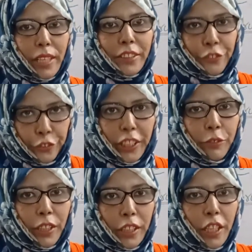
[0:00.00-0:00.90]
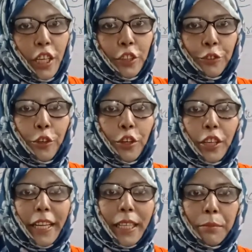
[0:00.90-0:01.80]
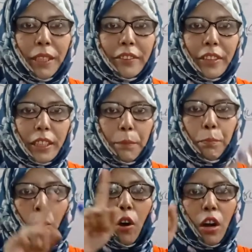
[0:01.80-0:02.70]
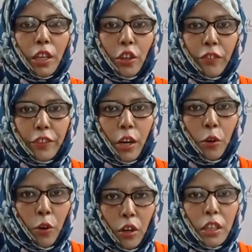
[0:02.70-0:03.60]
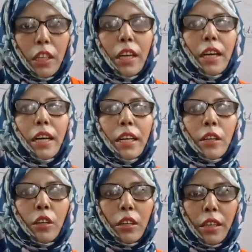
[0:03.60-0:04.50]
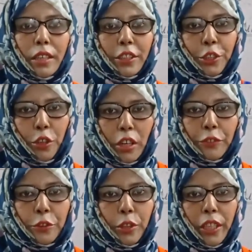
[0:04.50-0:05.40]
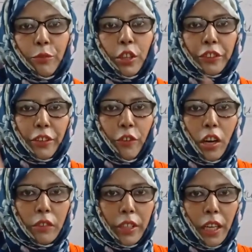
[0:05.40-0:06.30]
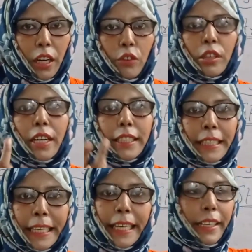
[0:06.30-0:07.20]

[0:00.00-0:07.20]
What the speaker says: Stewart. So it means that the plot of the whole short story was revolving around three